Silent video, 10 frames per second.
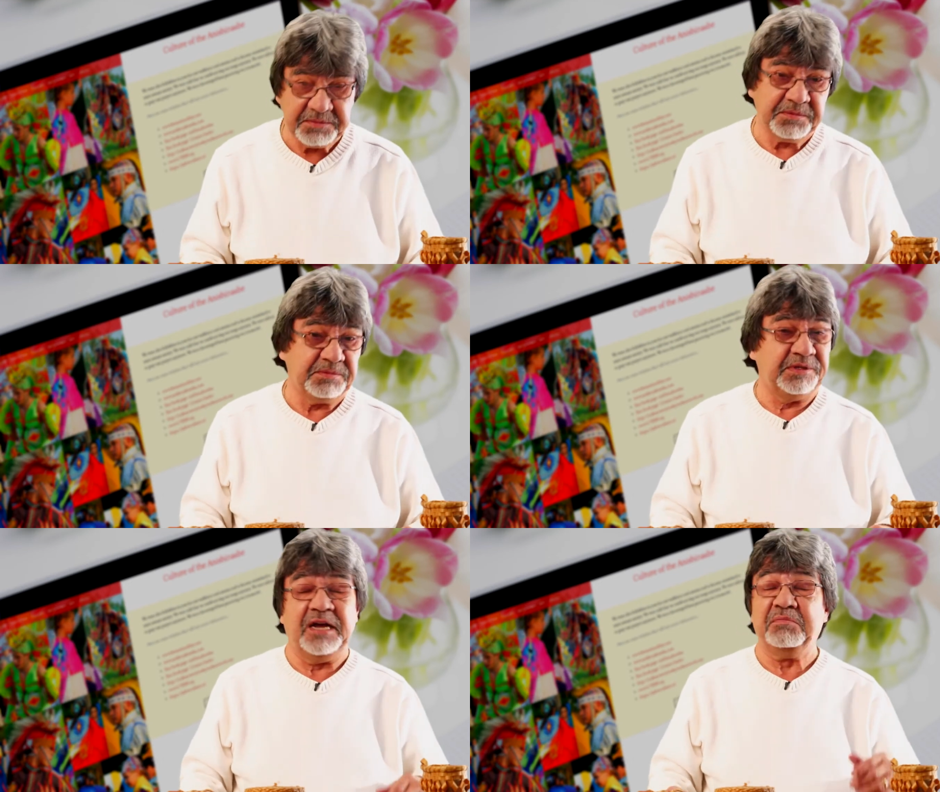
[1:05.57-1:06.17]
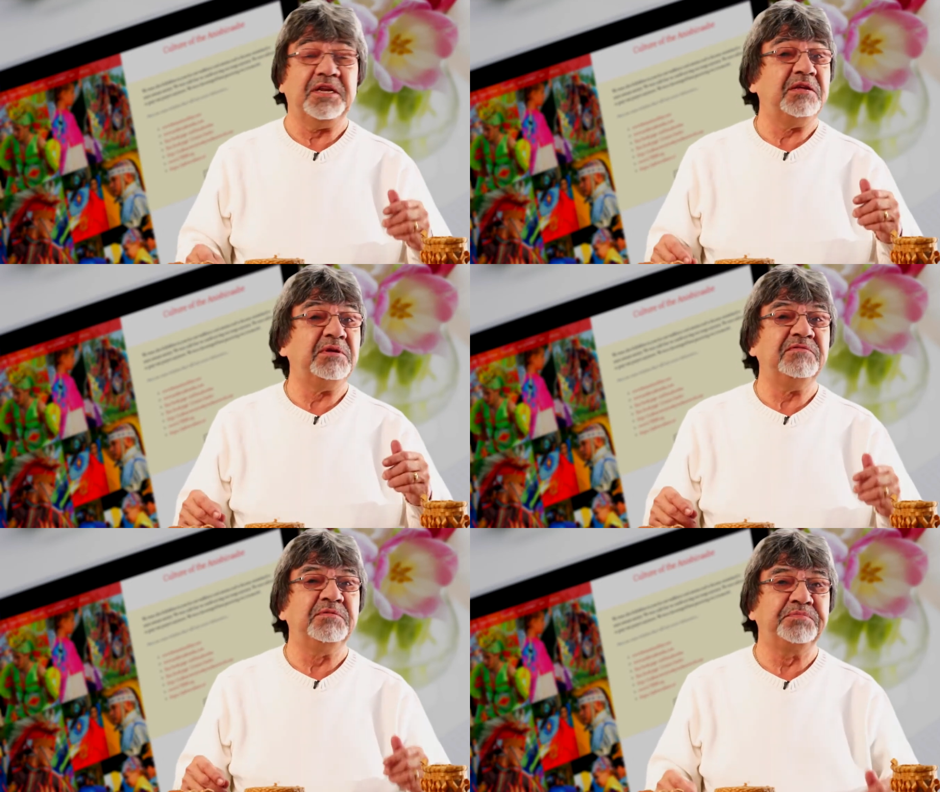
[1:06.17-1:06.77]
not many
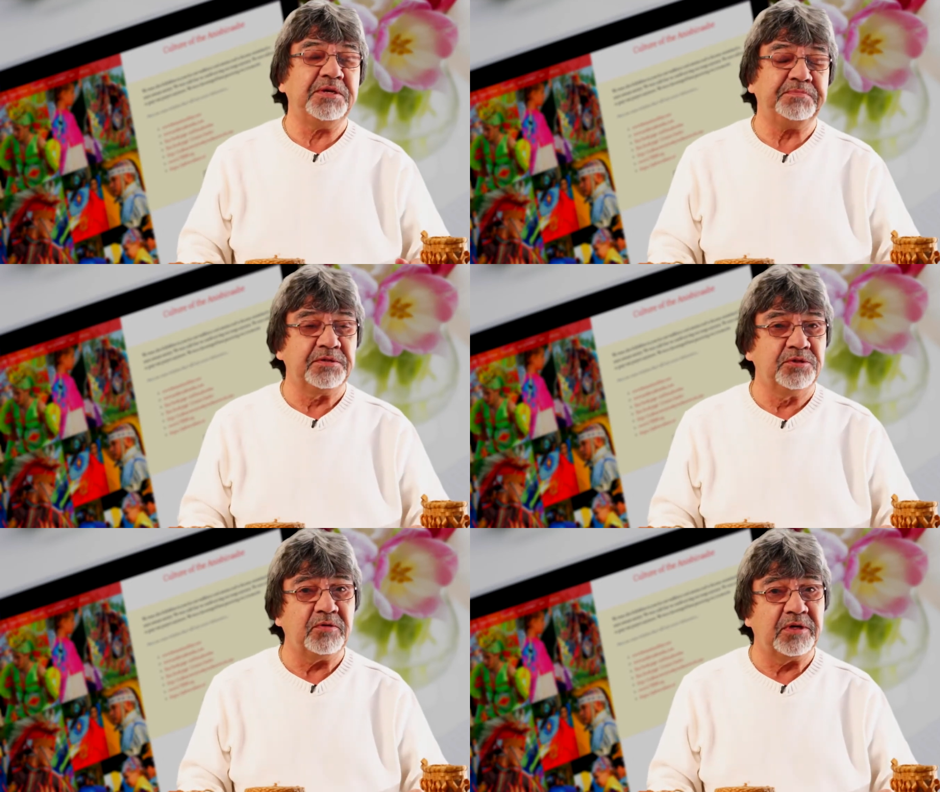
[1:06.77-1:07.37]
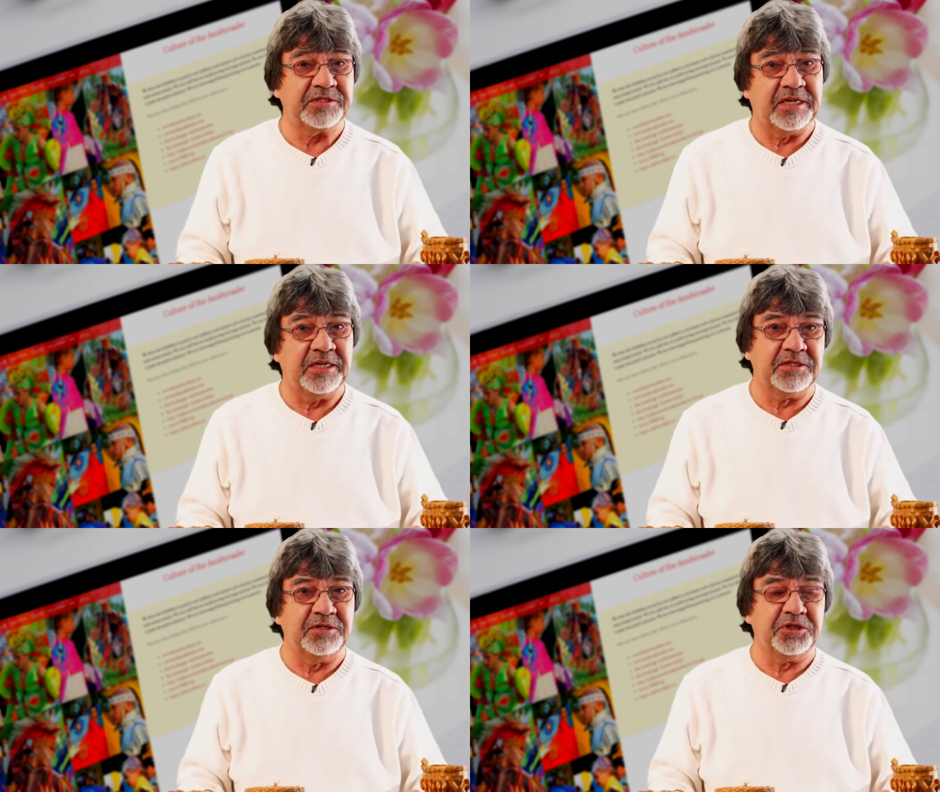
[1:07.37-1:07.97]
even people know us
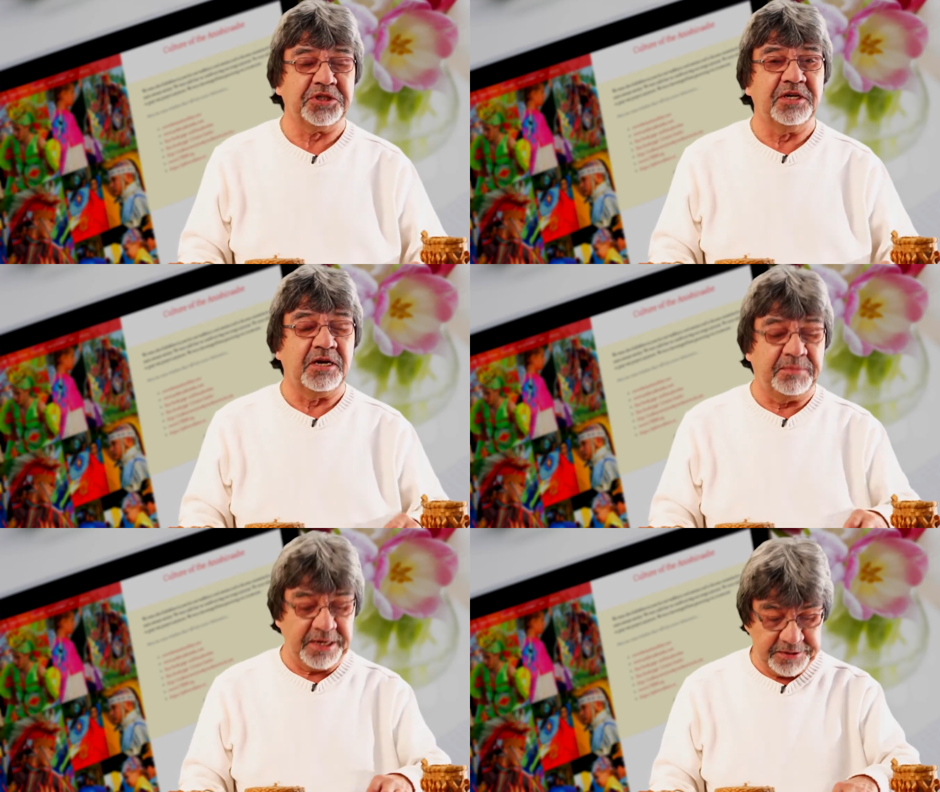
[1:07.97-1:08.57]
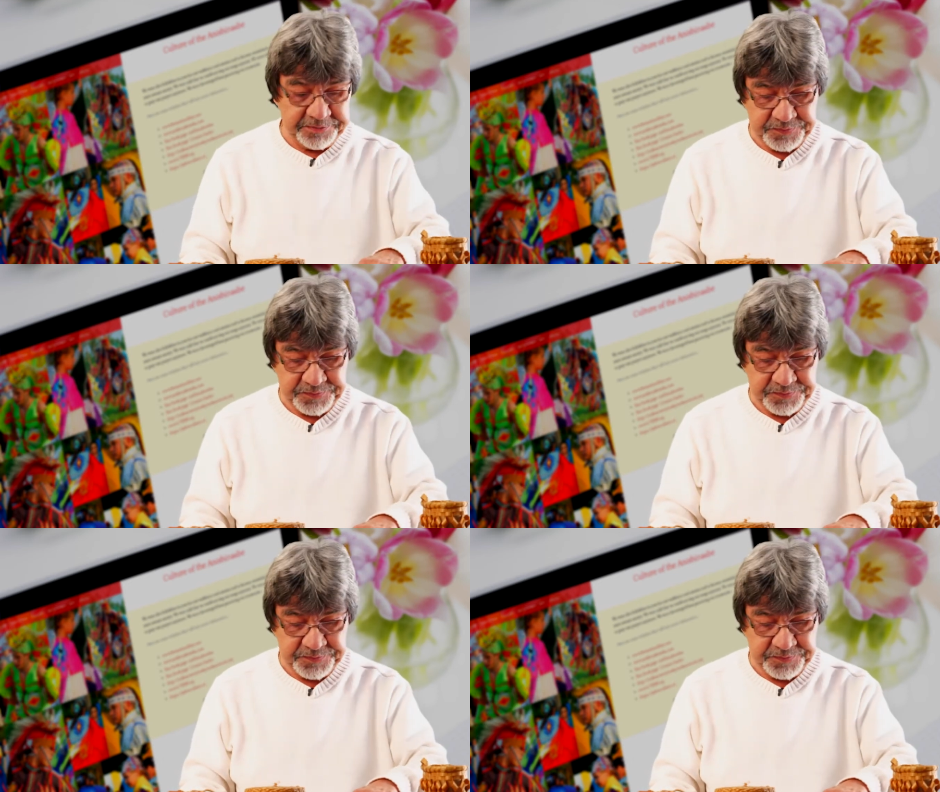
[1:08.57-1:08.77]
as Anishinaabe.